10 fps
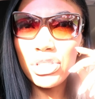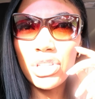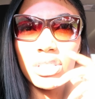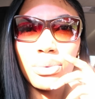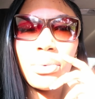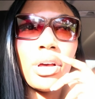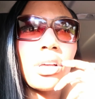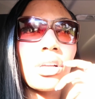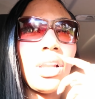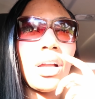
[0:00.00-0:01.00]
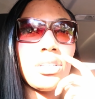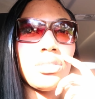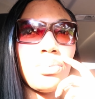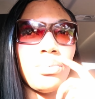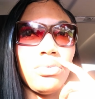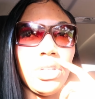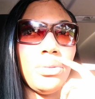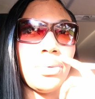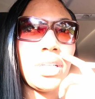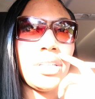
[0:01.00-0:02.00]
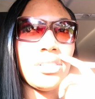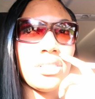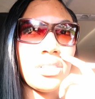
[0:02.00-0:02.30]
just doesn't work. Like it's really weird.